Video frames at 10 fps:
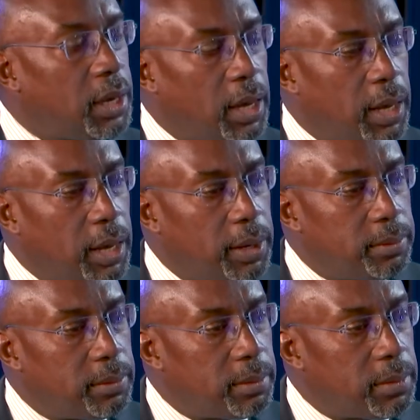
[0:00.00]

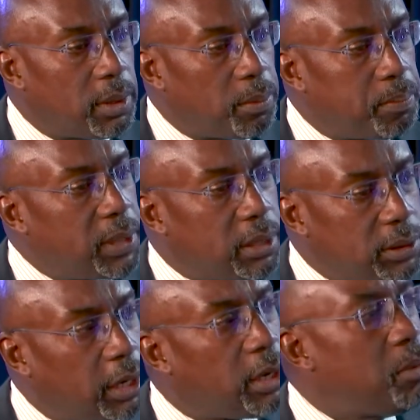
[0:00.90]
because
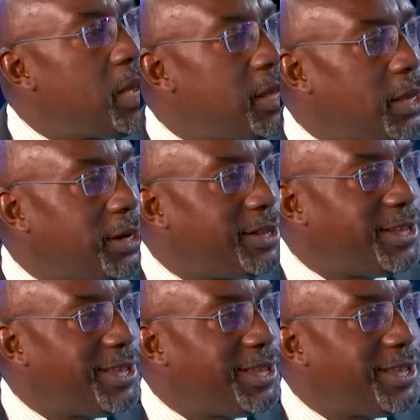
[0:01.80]
they're committed